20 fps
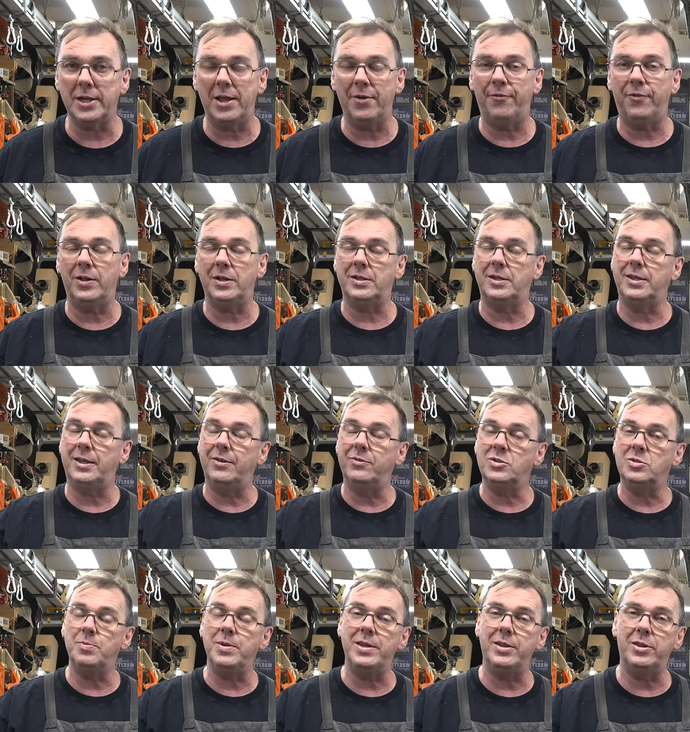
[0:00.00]
If it
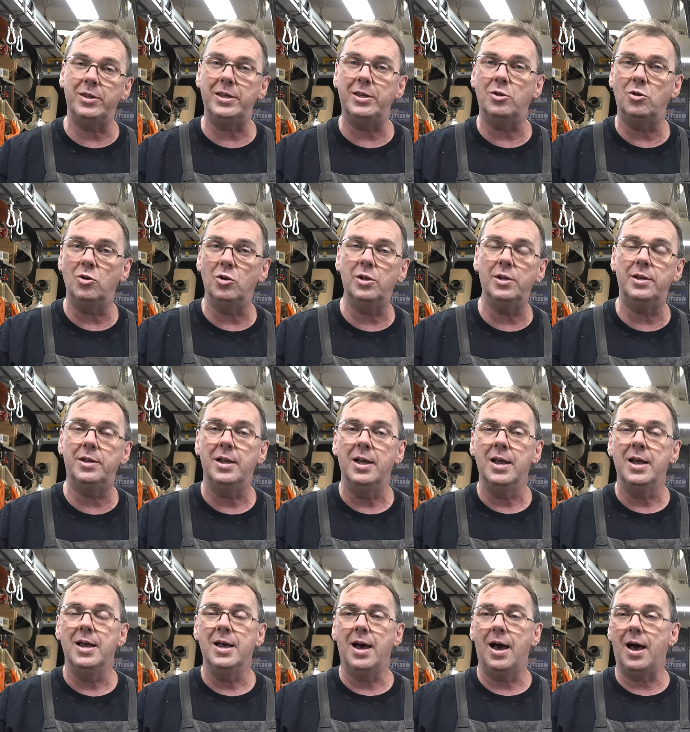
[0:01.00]
gives me the good
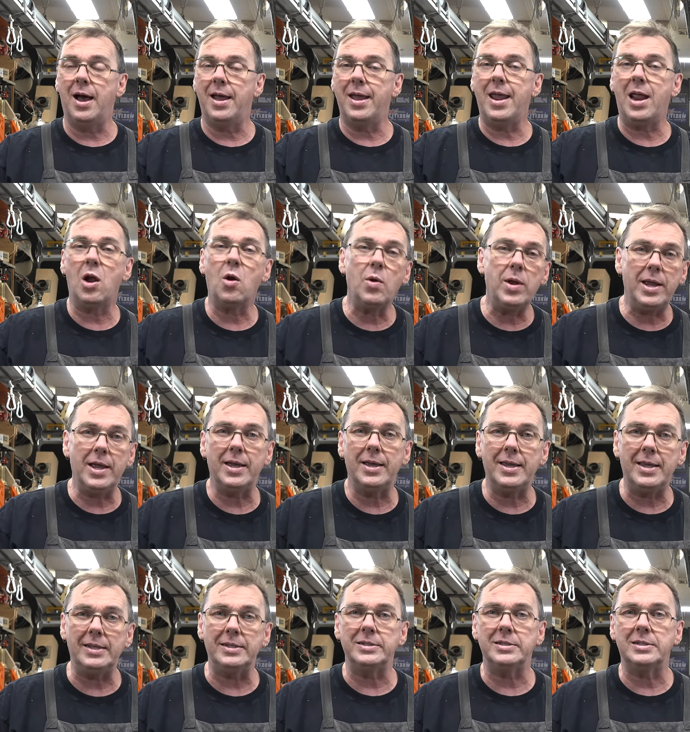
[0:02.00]
area
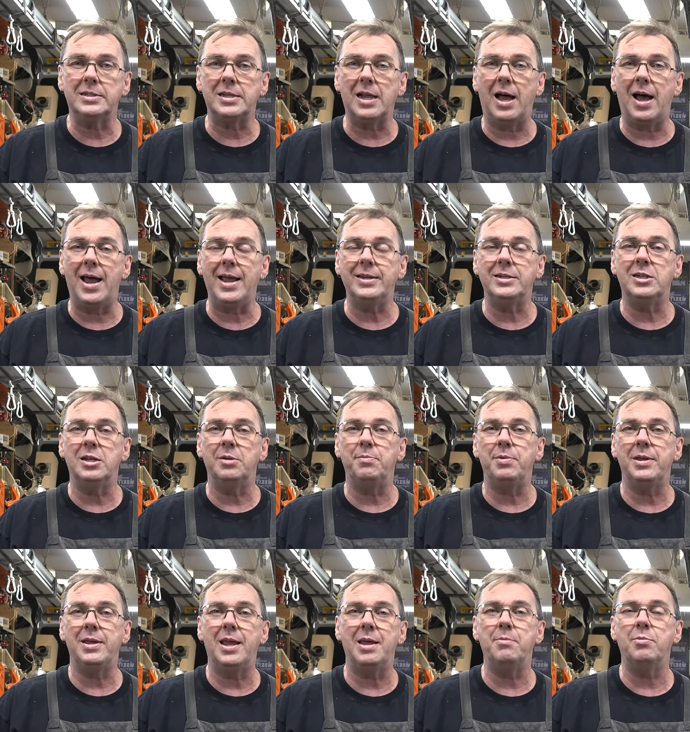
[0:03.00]
inside to
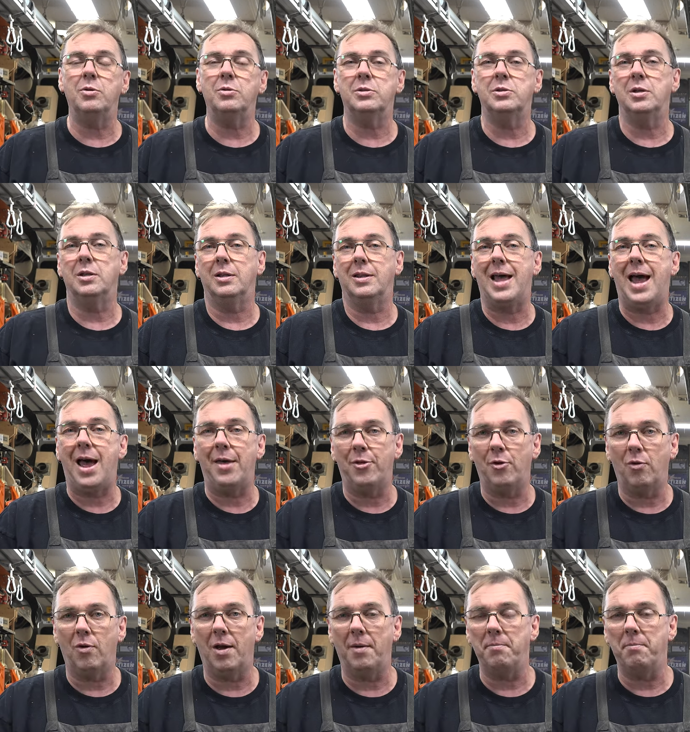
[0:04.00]
be able to
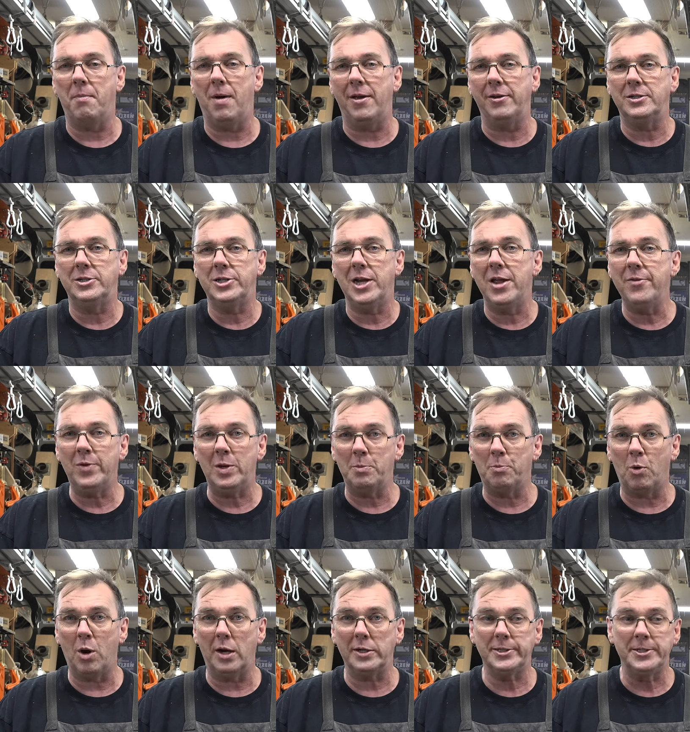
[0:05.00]
lather up my shaving
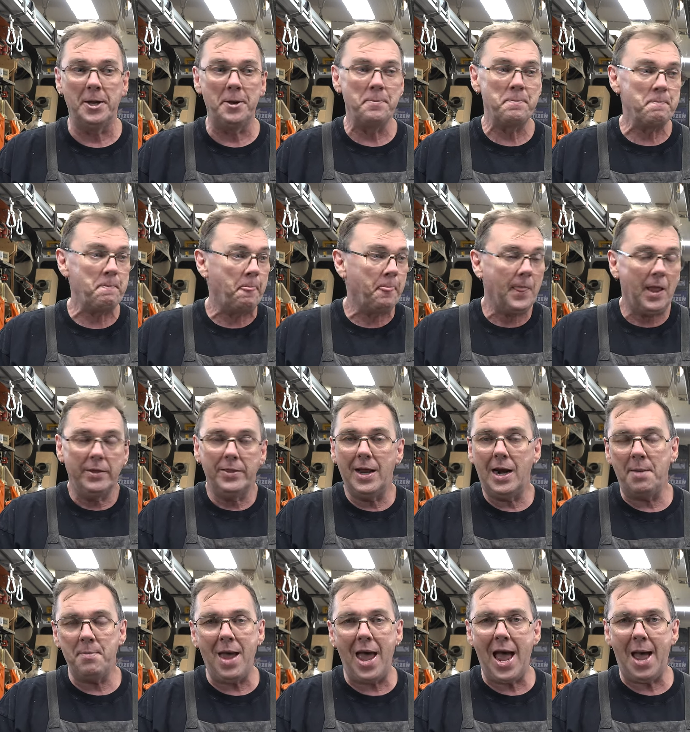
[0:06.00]
brush, then
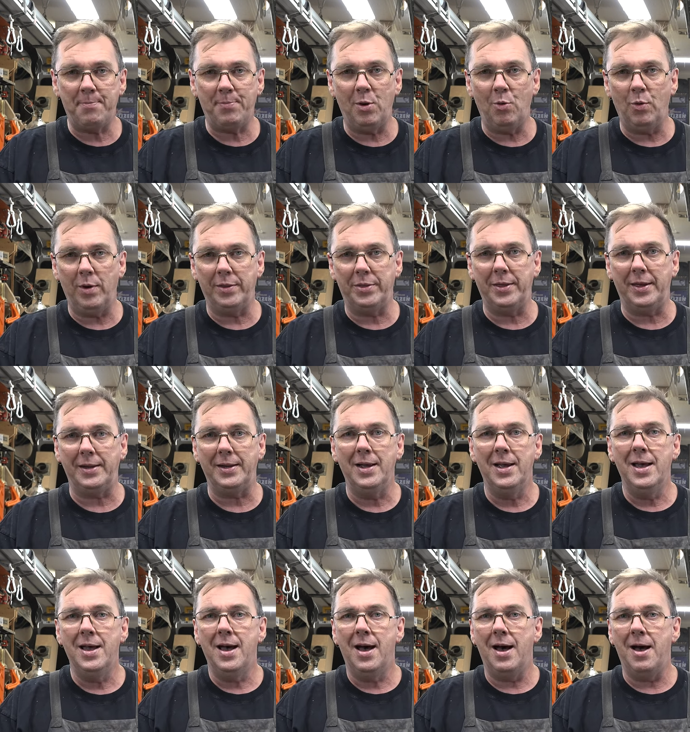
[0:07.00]
I'm happy with it.
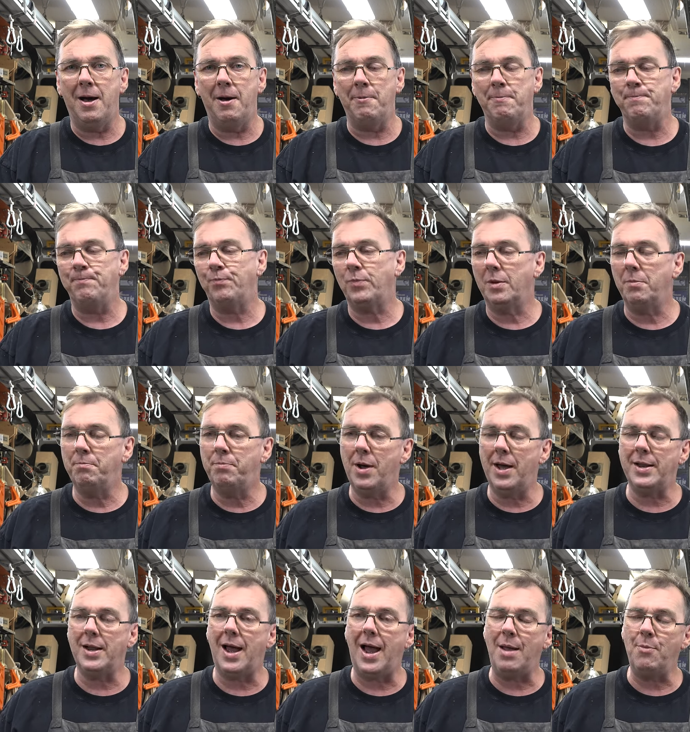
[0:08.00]

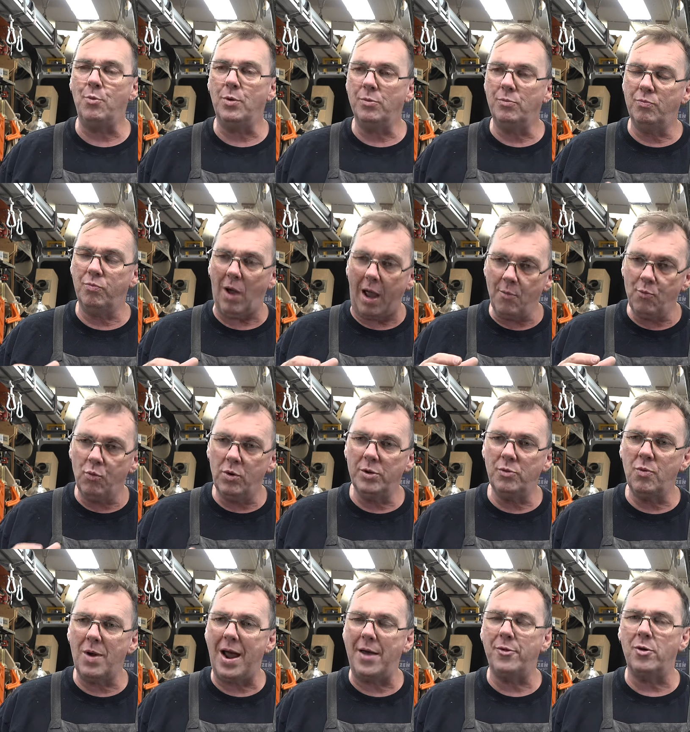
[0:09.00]
But I
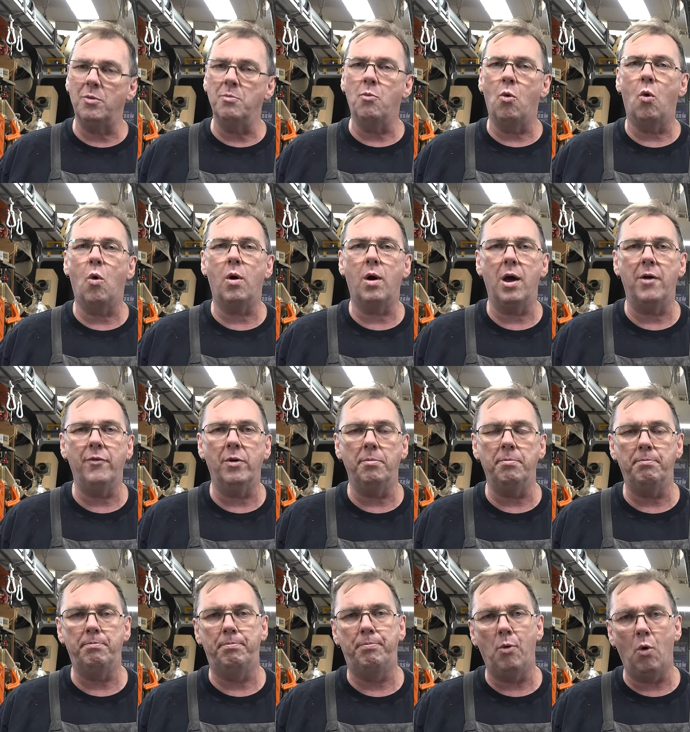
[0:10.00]
would rather more of a
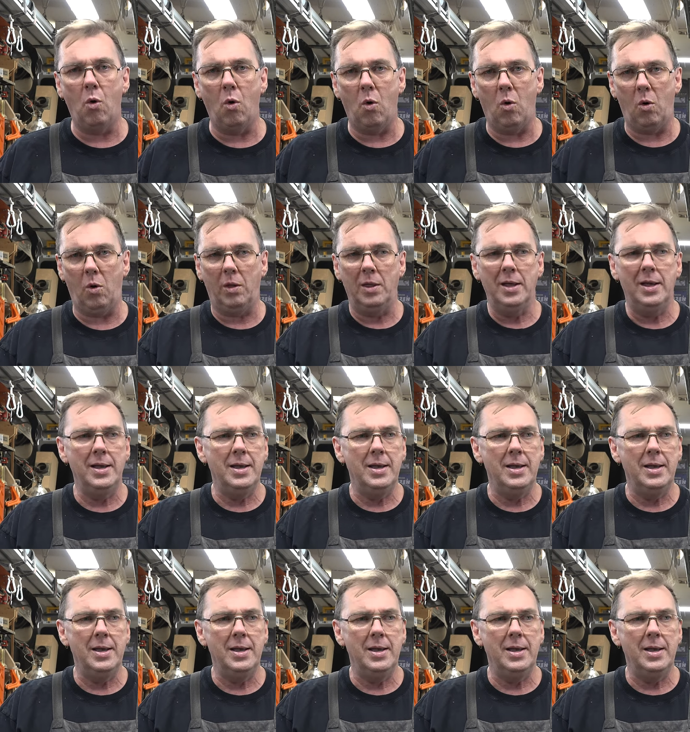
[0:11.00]
bowl.